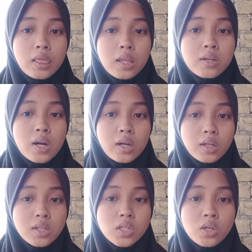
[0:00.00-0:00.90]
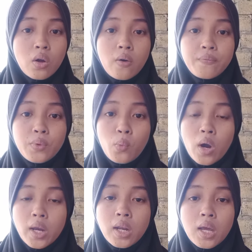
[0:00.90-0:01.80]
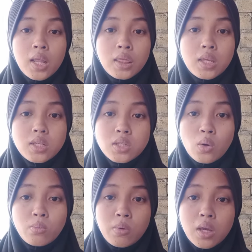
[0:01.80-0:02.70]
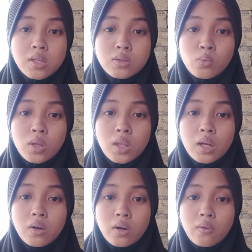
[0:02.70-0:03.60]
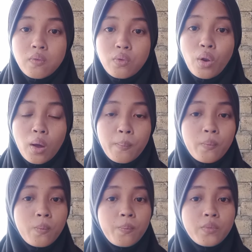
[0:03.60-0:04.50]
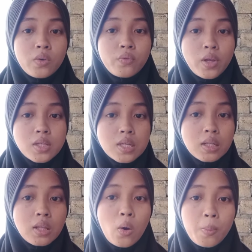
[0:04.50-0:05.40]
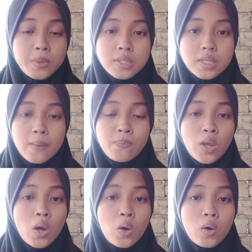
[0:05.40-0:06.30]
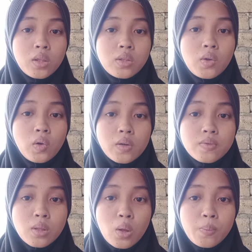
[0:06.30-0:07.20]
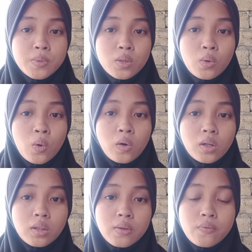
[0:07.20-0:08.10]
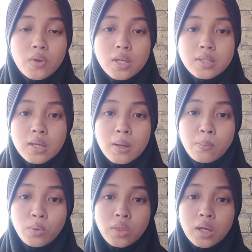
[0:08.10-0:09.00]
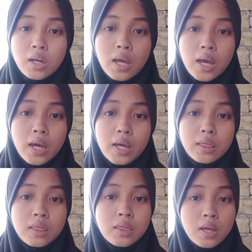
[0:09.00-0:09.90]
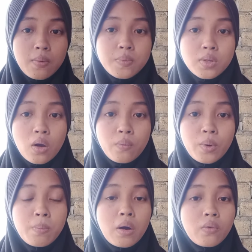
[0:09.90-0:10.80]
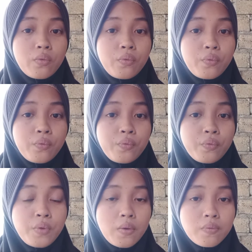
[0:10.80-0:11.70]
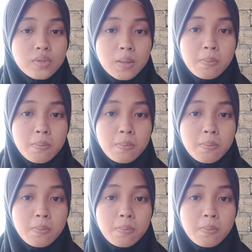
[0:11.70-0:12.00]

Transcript: the direction of the wind. This zone begins with a reef slope facing the open sea. On the reef slopes, coral reef is abundant at depths of about 50